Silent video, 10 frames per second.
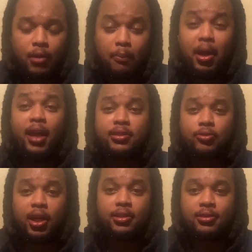Man, it's
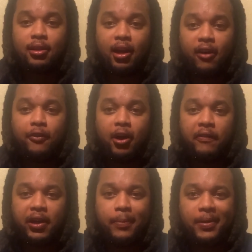crazy. It's like how far I've
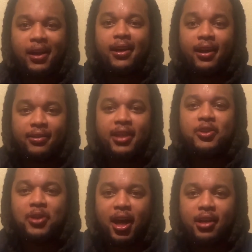came. But I, I uh, thank
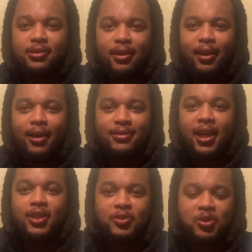you guys.
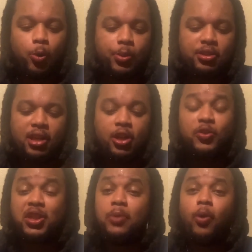Thank you so much. Thank you.
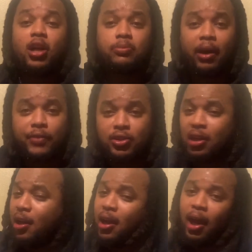Keep watching my videos.
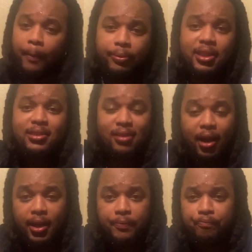Please
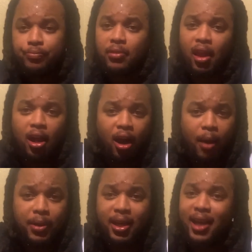like,
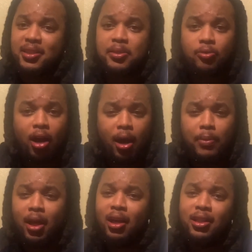comment, and subscribe.
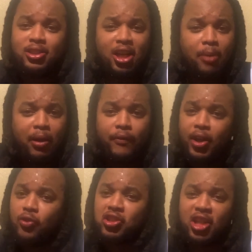Share my
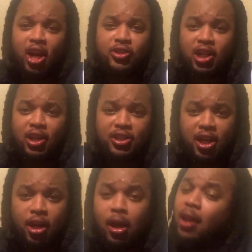videos. Share, share,
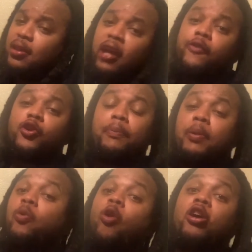share. Thank you for the
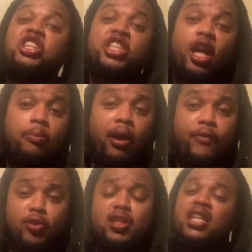people who already shared my
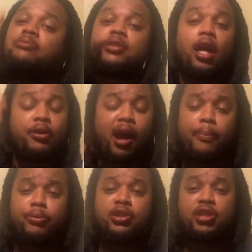videos. Keep sharing. I
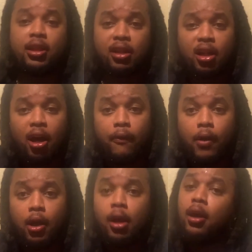appreciate the love.
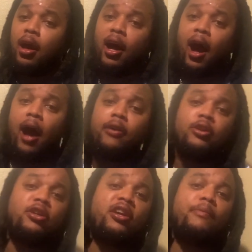
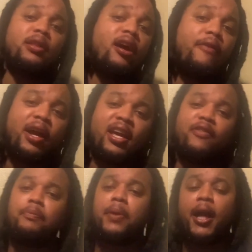You give me love, I give
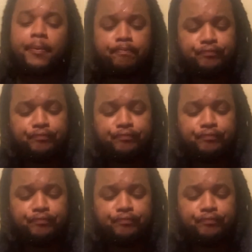it back.